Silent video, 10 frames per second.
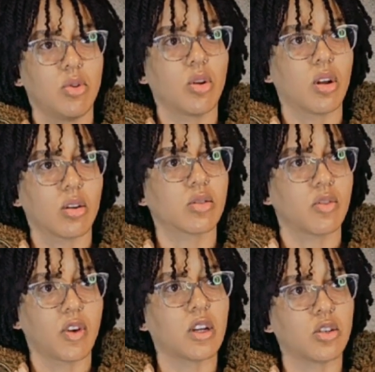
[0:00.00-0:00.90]
you can also
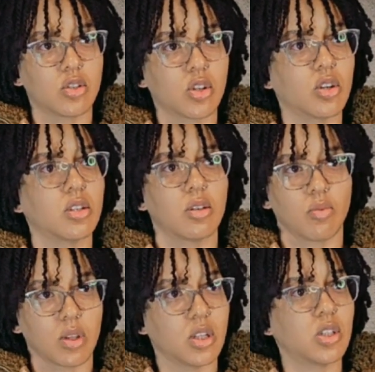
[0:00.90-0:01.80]
find your church
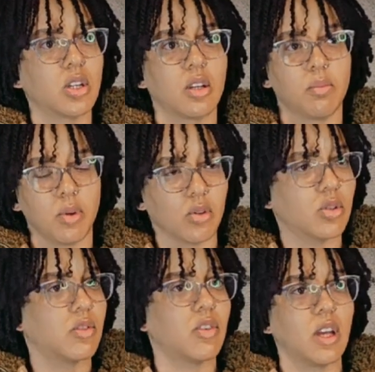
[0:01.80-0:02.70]
and religion and
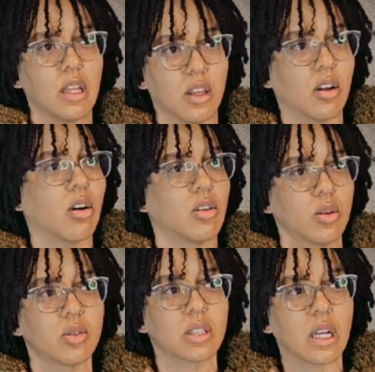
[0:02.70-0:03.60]
build your faith and all
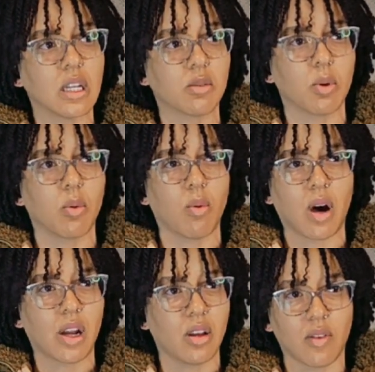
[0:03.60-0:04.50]
those things, but
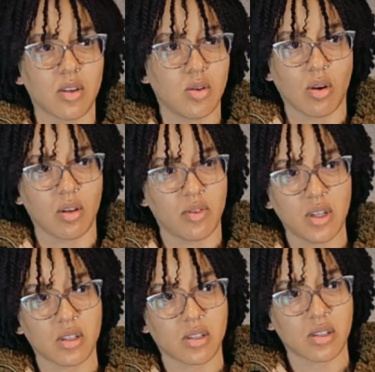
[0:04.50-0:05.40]
why do you have to do all of
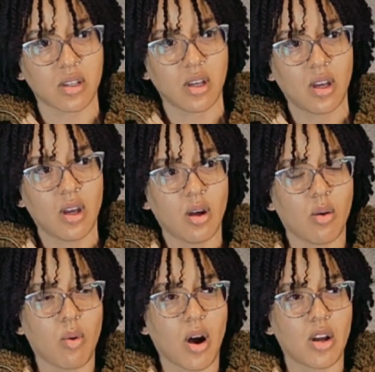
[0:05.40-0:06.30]
this?
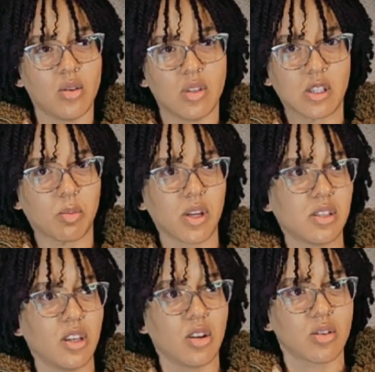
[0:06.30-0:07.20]
Why are you
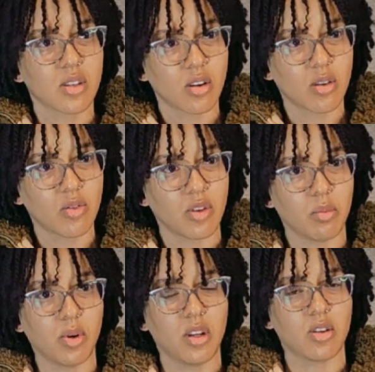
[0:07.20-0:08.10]
displacing yourself
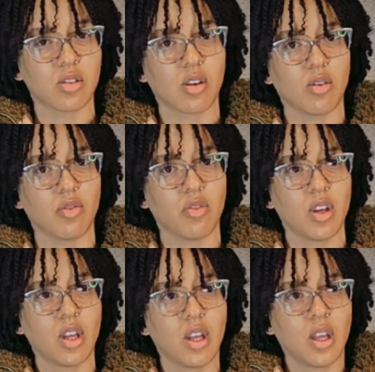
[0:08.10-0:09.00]
and putting yourself
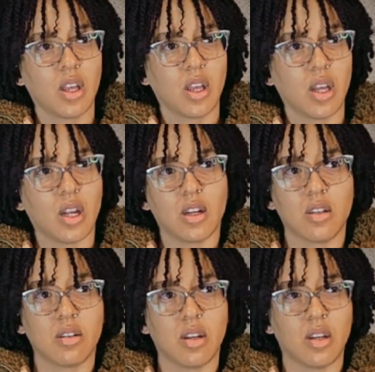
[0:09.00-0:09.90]
in